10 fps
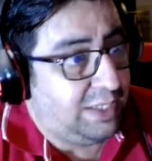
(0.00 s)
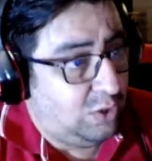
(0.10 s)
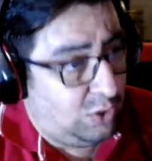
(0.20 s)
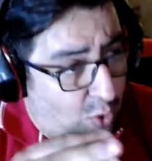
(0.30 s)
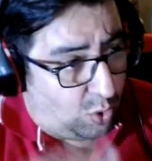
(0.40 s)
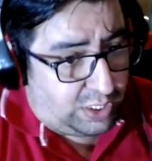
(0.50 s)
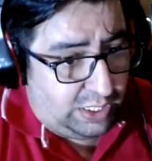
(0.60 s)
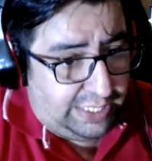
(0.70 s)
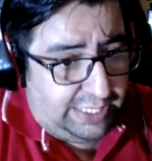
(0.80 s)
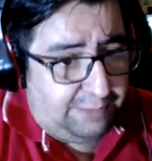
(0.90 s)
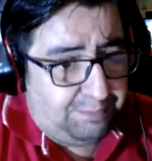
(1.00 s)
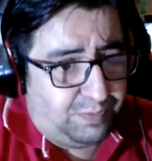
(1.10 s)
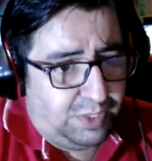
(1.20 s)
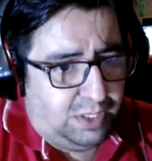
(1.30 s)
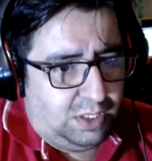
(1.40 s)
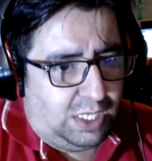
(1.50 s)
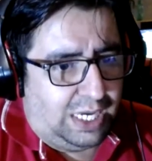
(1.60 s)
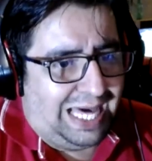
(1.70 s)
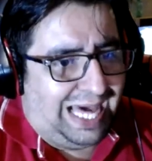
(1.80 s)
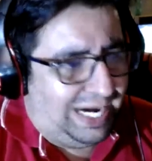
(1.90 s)
locally,
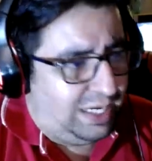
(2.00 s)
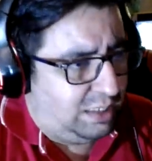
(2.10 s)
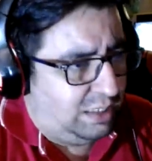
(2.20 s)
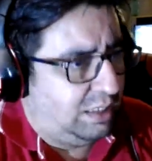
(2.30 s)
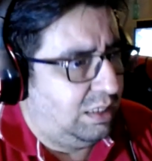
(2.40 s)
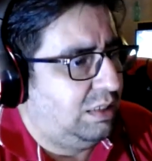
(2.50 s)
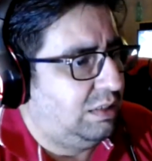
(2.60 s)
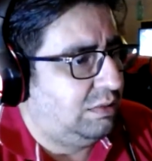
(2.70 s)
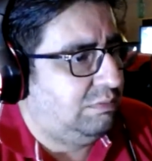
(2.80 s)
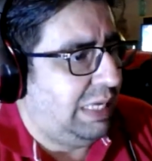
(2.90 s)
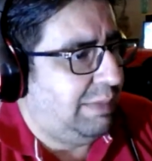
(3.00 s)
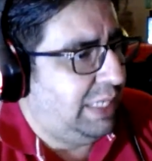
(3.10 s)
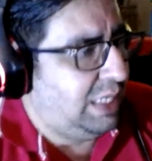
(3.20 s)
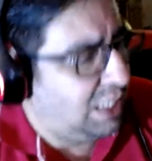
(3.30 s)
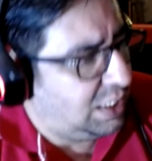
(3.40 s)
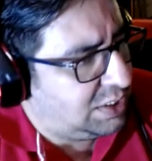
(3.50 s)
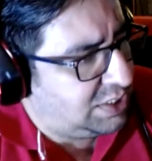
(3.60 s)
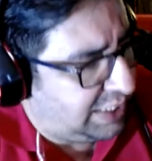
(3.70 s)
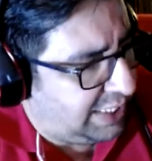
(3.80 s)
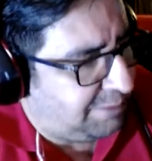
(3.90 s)
and maybe in another
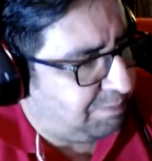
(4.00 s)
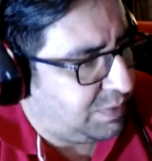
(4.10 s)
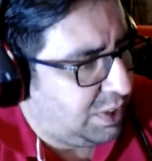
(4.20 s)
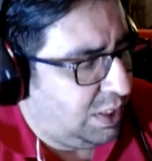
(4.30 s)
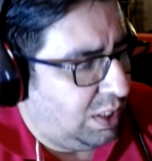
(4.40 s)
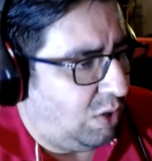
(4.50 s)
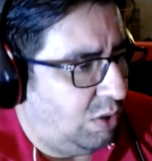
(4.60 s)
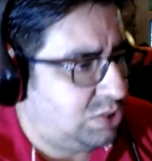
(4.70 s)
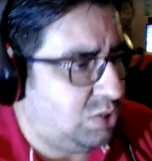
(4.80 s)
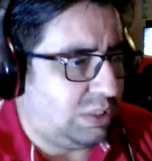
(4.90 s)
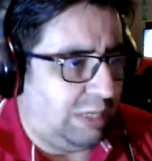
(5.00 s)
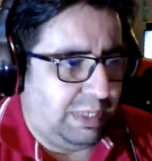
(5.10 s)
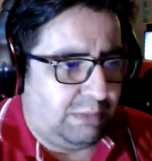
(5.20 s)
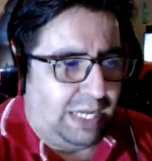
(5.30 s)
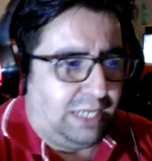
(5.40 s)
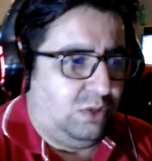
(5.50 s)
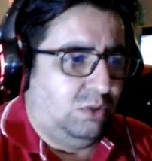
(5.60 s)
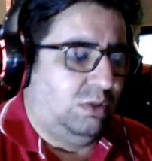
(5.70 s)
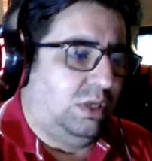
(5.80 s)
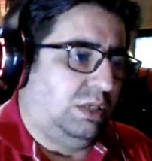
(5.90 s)
city. Also, coming back
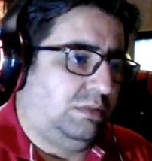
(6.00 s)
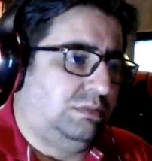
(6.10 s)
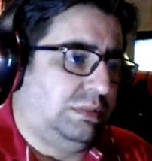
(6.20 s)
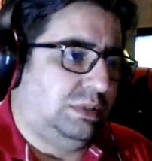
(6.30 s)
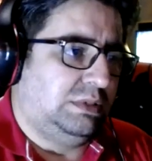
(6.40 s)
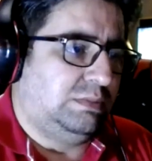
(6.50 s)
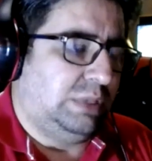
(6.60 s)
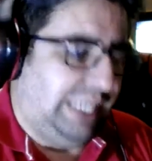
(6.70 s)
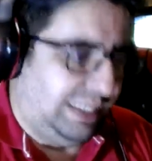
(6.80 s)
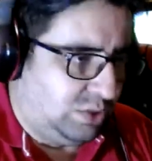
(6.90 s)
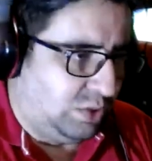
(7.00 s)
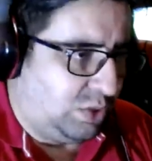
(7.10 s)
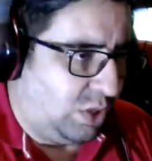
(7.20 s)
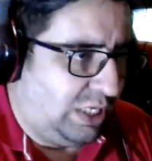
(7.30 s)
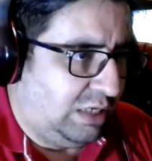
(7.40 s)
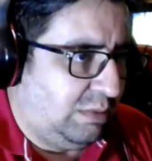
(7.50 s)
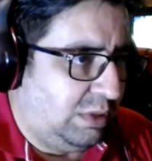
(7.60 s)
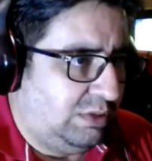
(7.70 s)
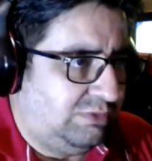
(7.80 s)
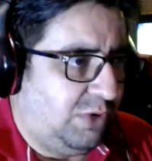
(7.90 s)
to yeah, so talking
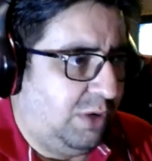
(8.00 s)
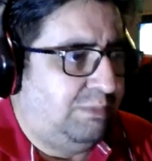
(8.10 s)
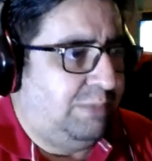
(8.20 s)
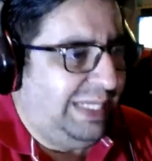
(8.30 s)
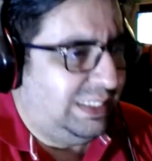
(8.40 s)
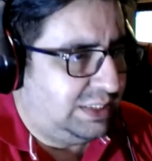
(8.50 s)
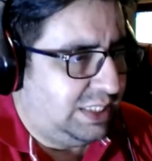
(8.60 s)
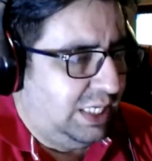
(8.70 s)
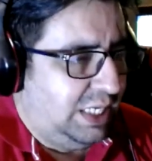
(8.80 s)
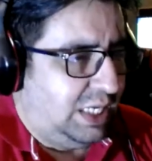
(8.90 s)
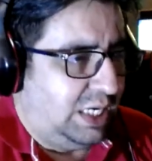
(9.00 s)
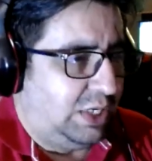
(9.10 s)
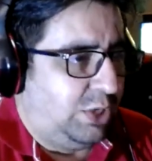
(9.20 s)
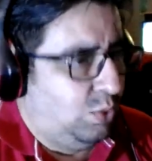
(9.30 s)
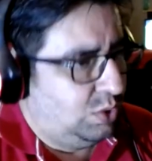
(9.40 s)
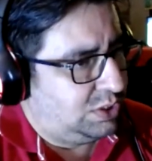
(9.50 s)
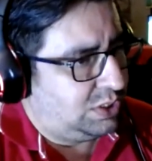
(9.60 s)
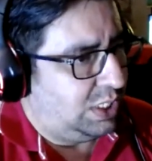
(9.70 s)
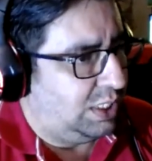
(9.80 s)
about the form, please use